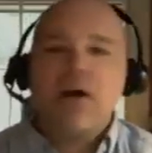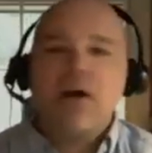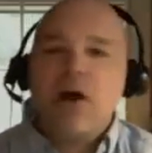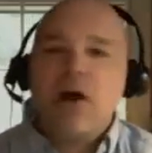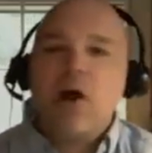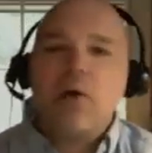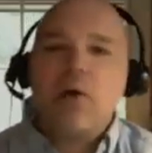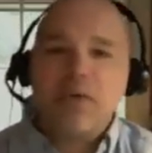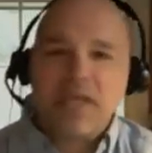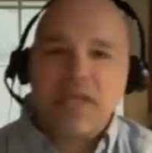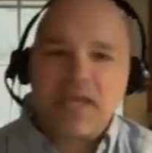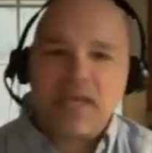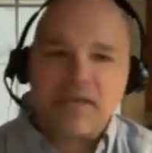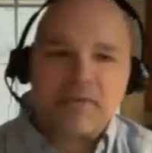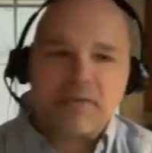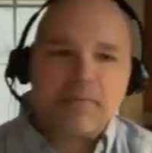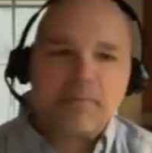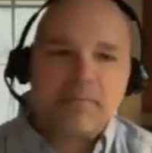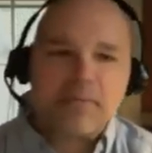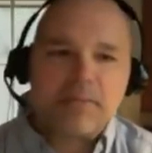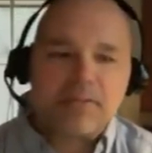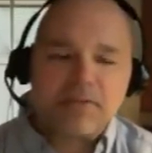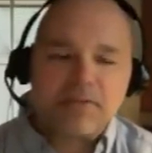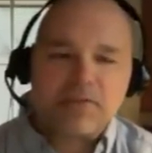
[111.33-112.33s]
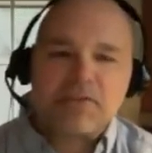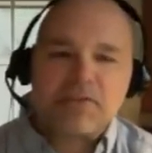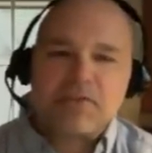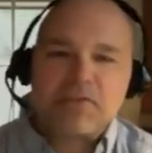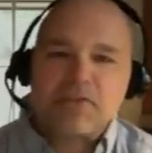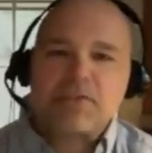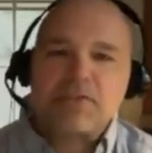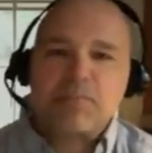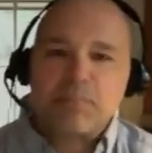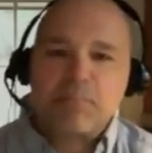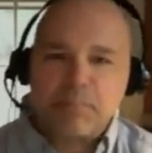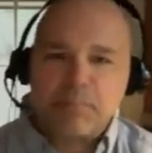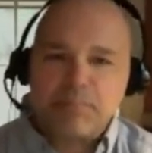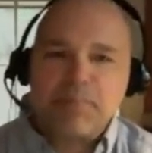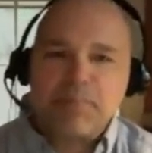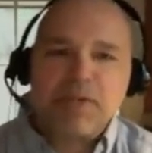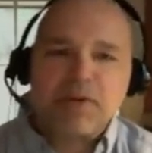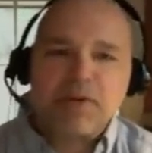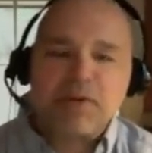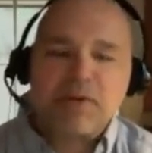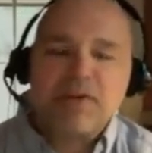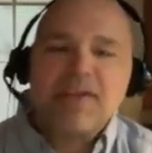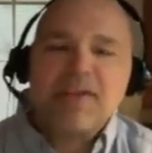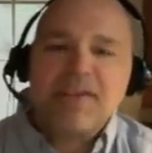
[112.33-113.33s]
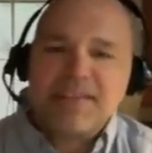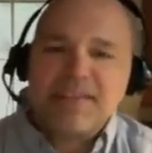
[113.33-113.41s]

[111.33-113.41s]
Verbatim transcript: Okay, but there's there's bigger